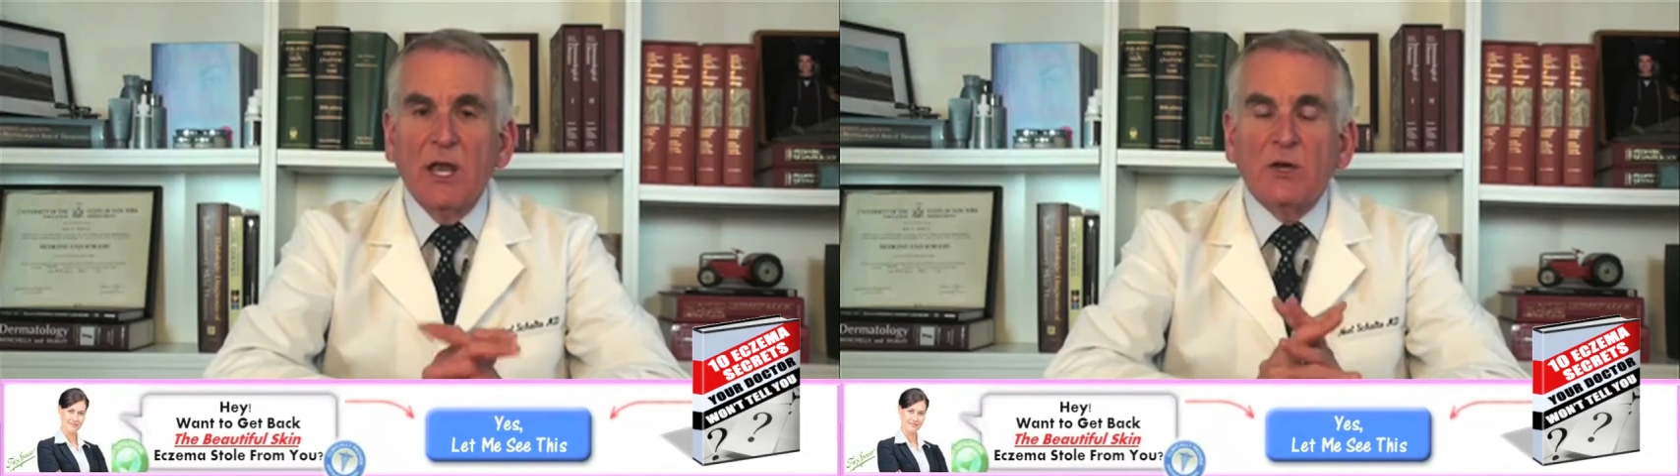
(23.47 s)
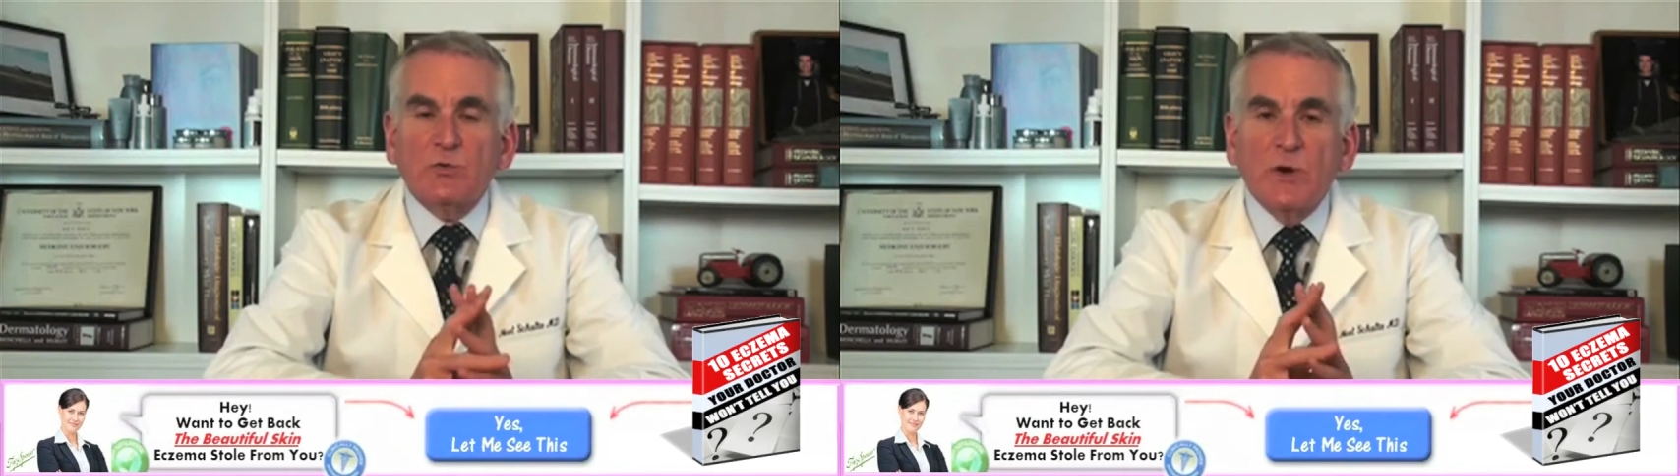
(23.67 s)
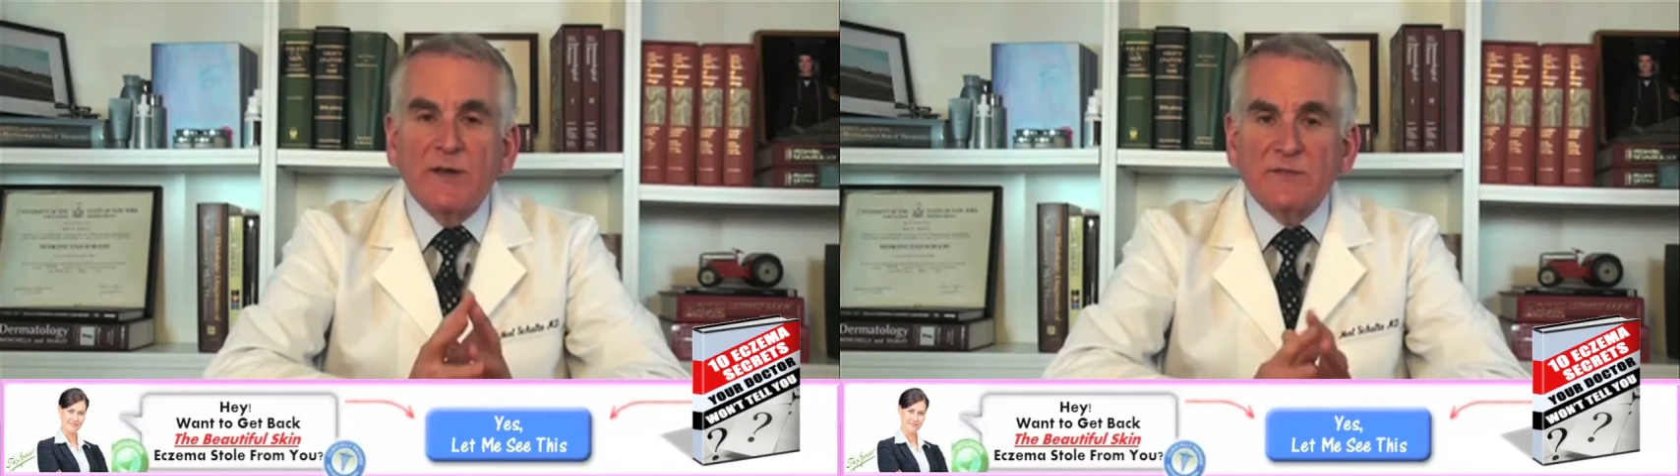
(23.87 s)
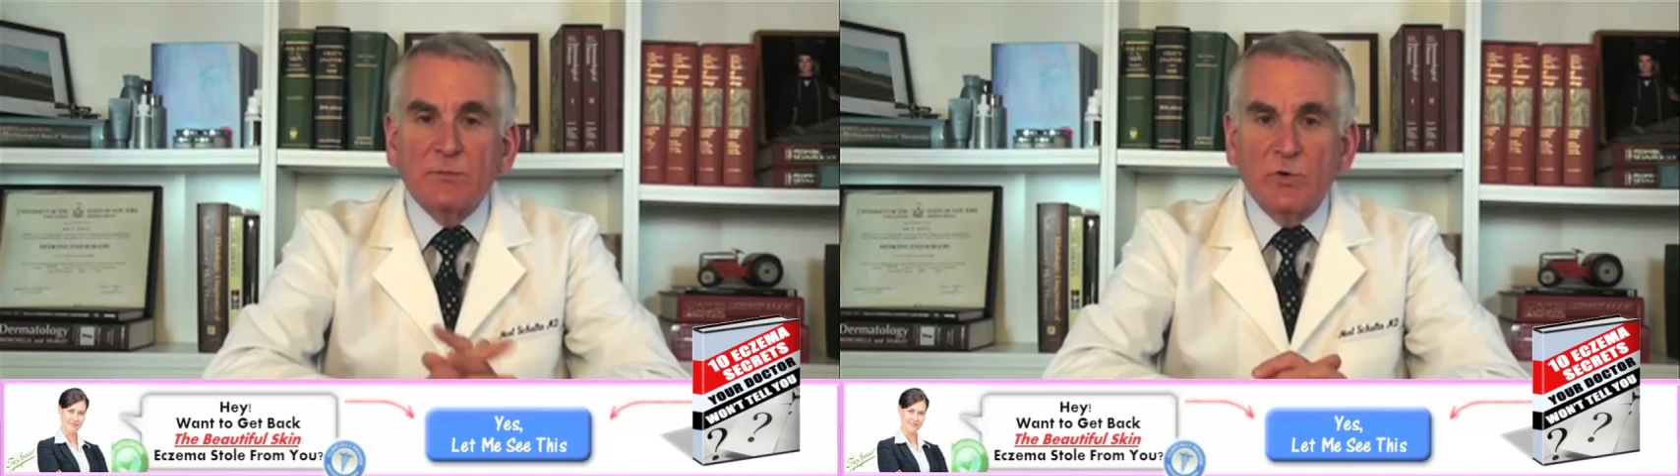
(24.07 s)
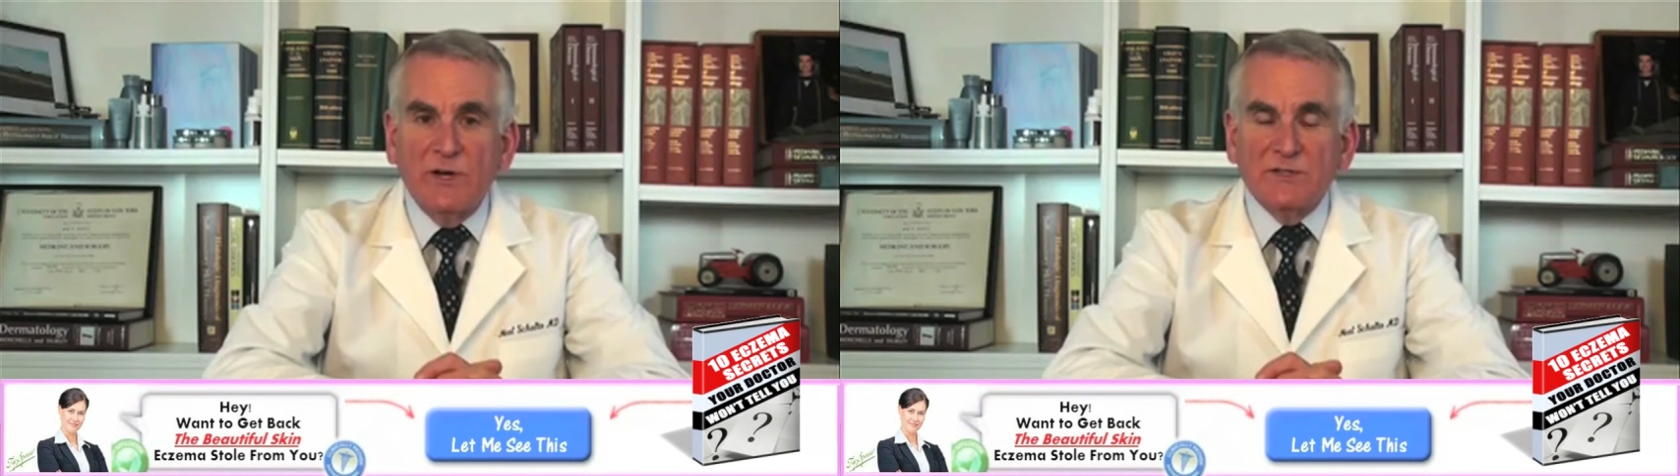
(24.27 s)
It drives
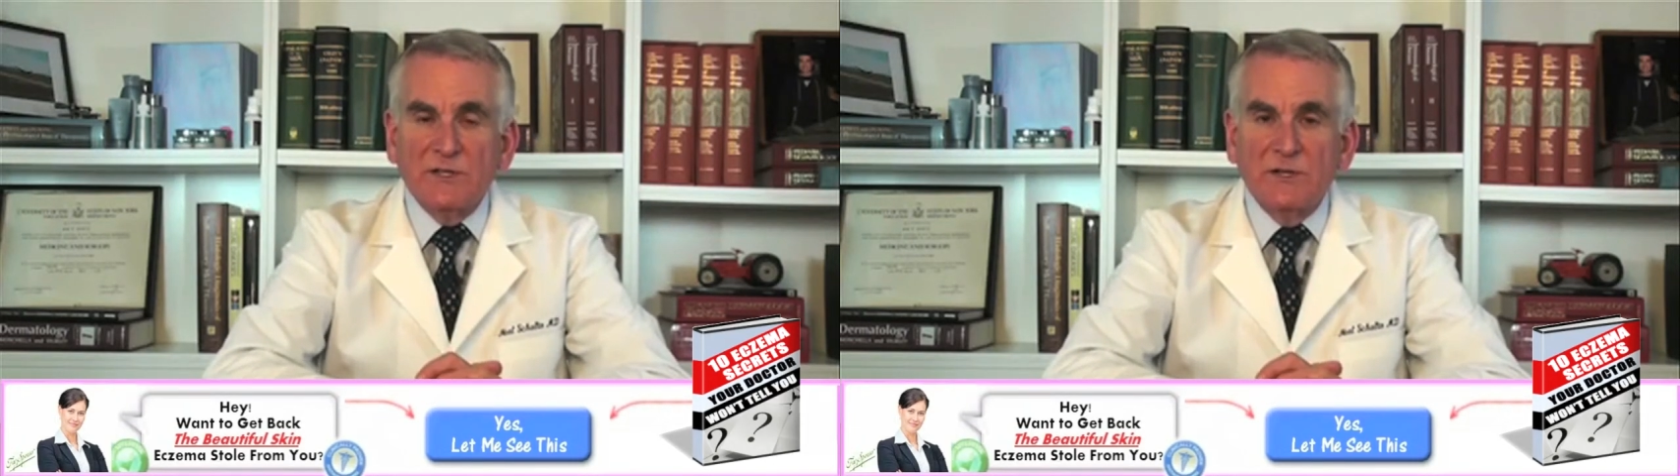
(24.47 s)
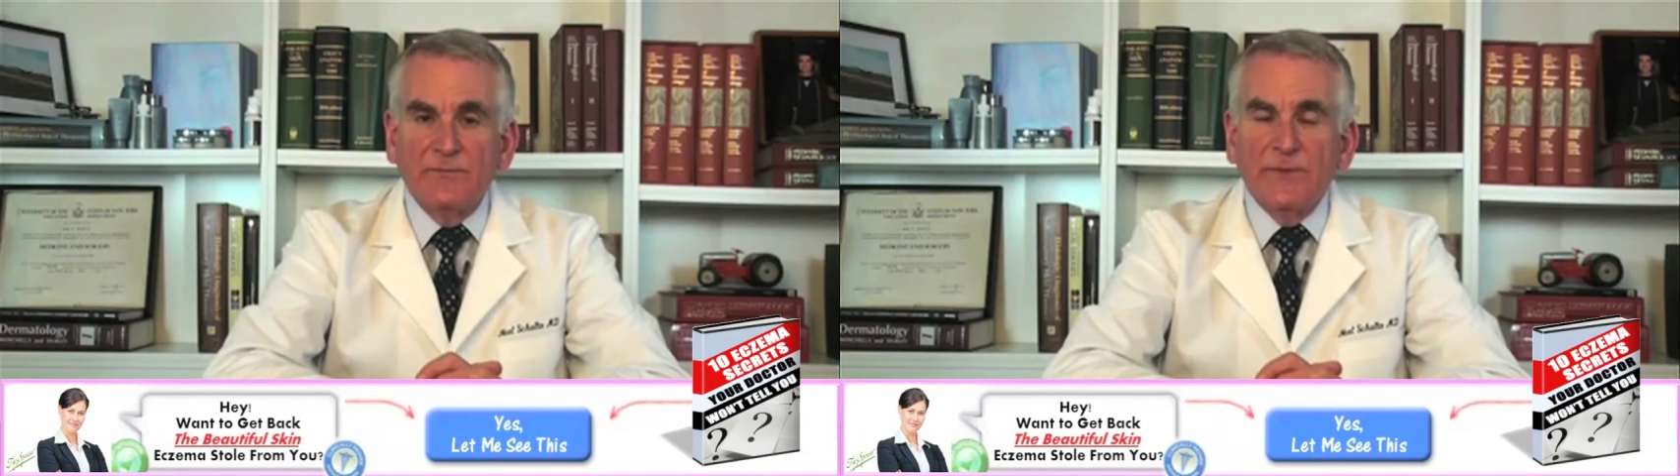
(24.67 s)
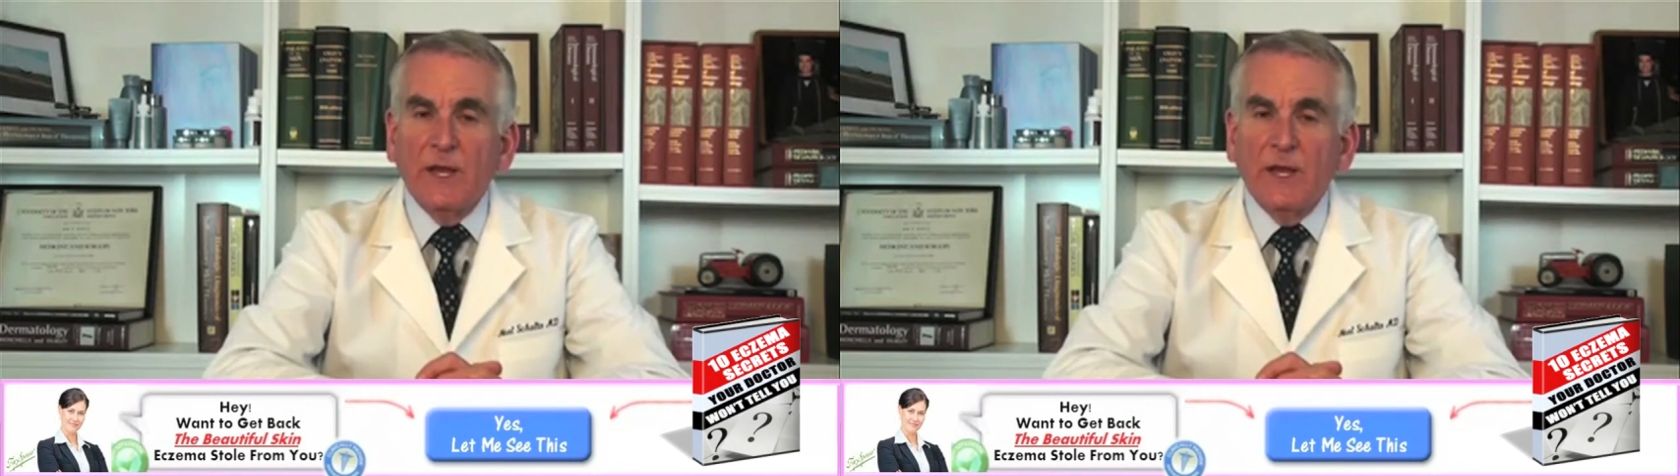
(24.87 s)
them crazy.